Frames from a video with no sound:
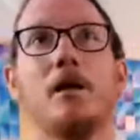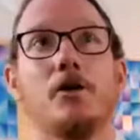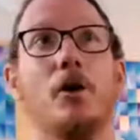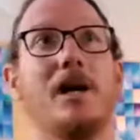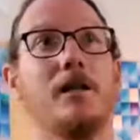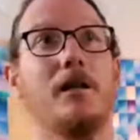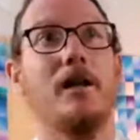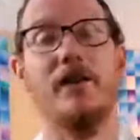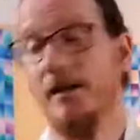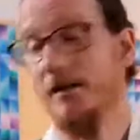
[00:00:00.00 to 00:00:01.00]
So I
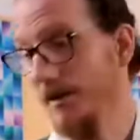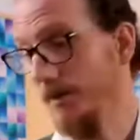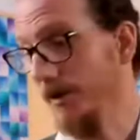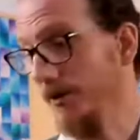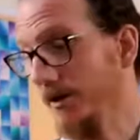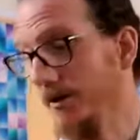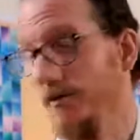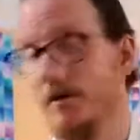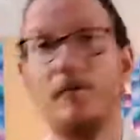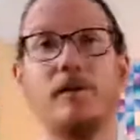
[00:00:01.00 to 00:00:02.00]
think it'd be good
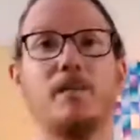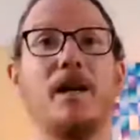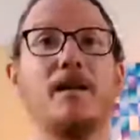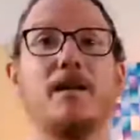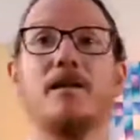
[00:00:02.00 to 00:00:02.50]
if we spend